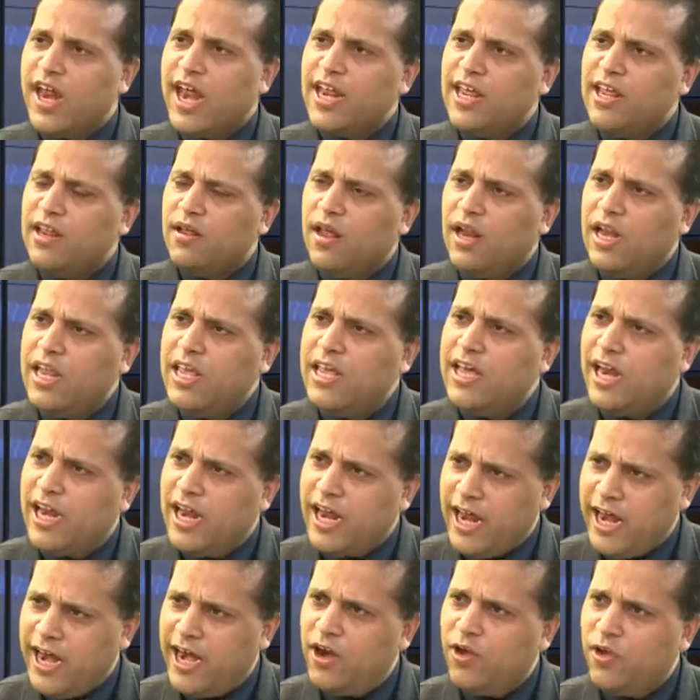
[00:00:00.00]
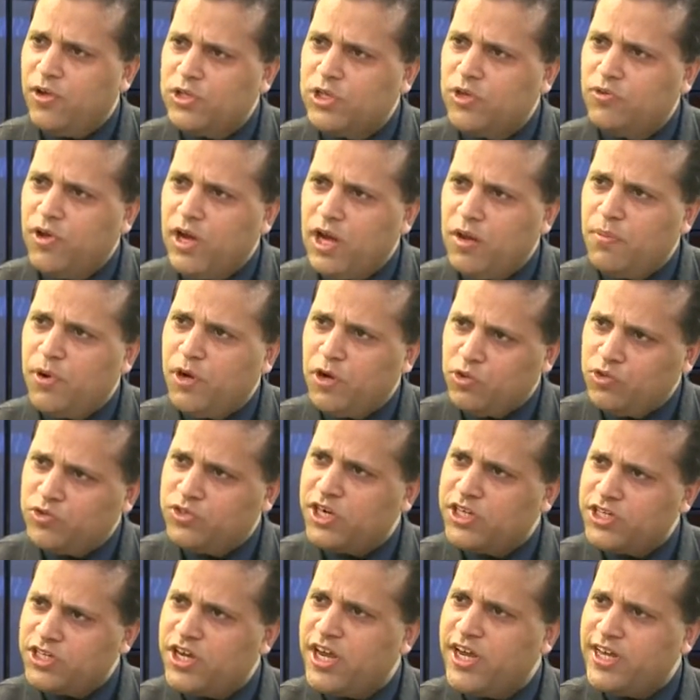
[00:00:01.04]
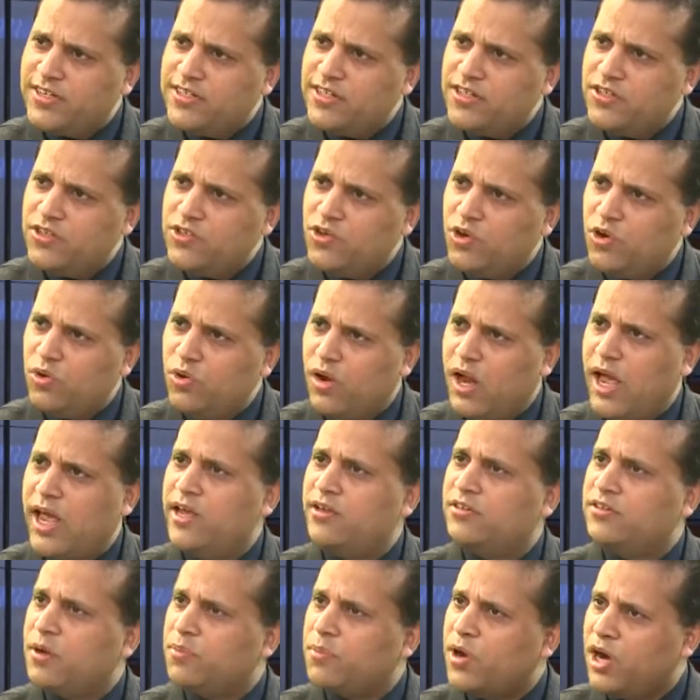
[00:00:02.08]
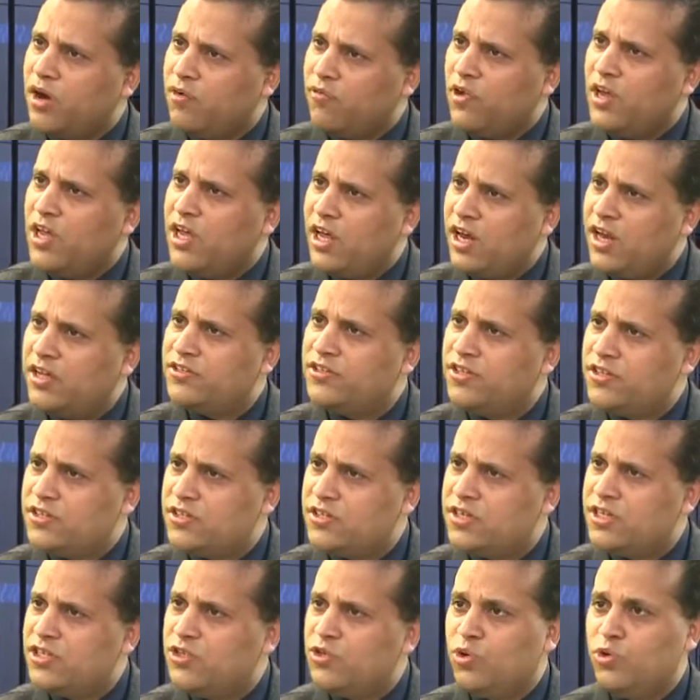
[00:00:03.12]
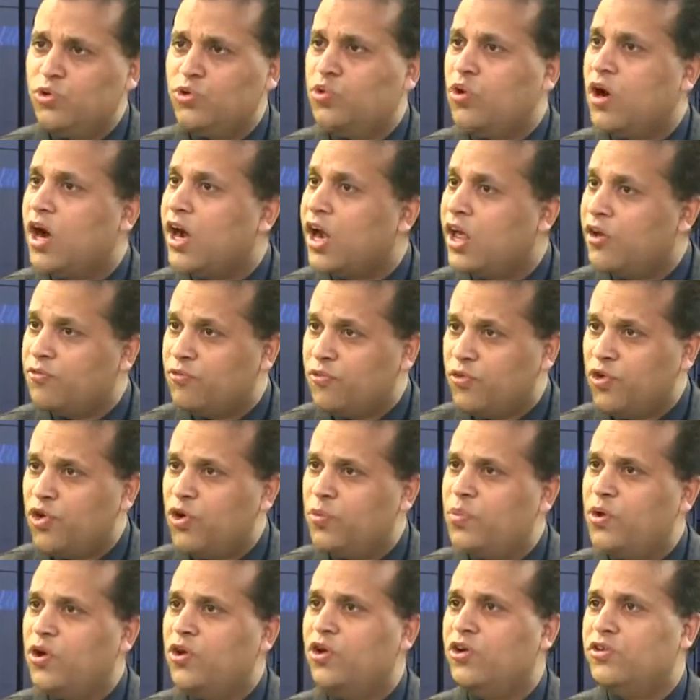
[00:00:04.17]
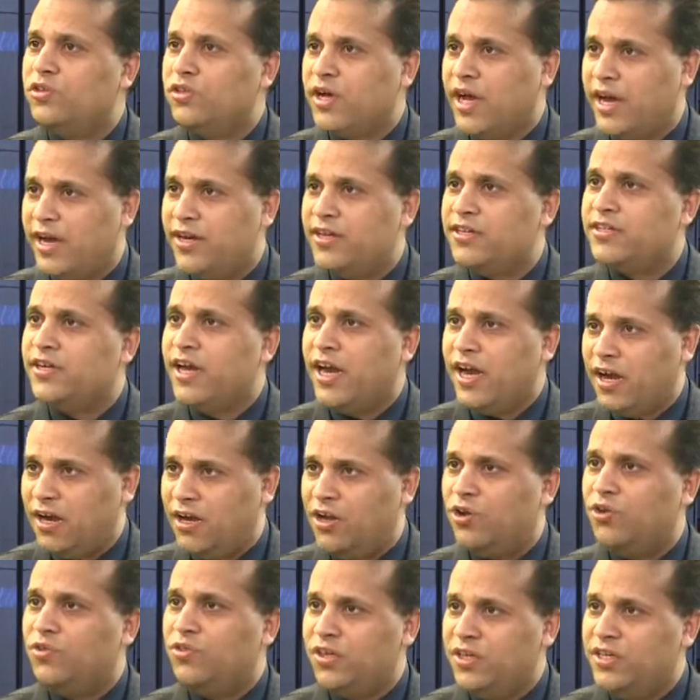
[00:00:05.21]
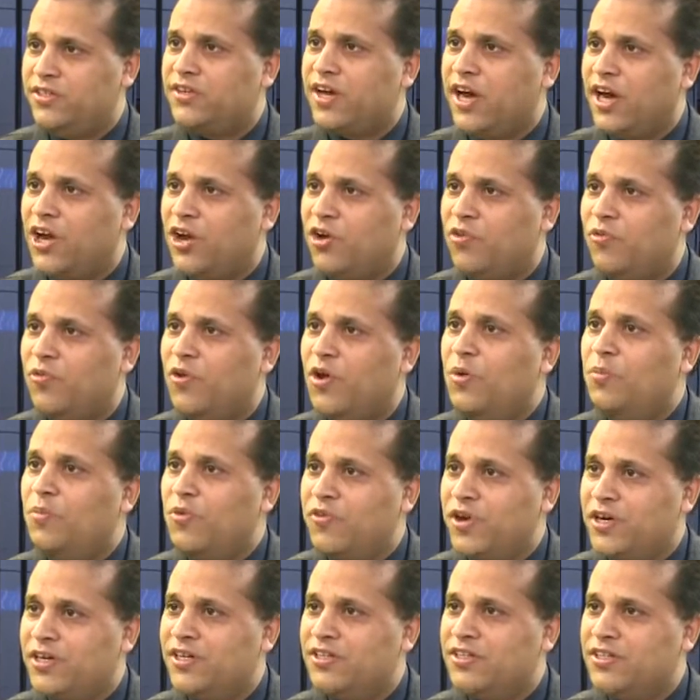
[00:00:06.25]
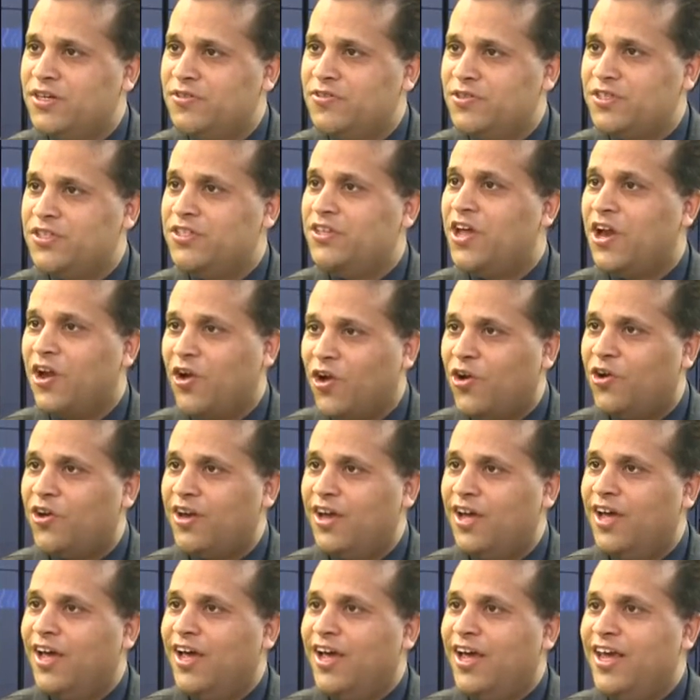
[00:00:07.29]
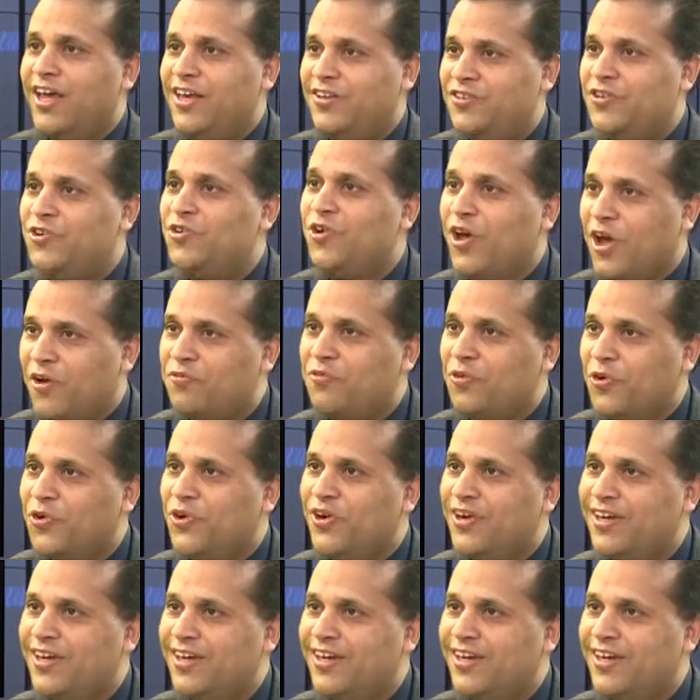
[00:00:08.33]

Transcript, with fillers: any legal aid also available to such cases? You know, like some kind of legal assistance, those who can't afford, because I understand, you know, these kind of professional services, they're not easy to afford.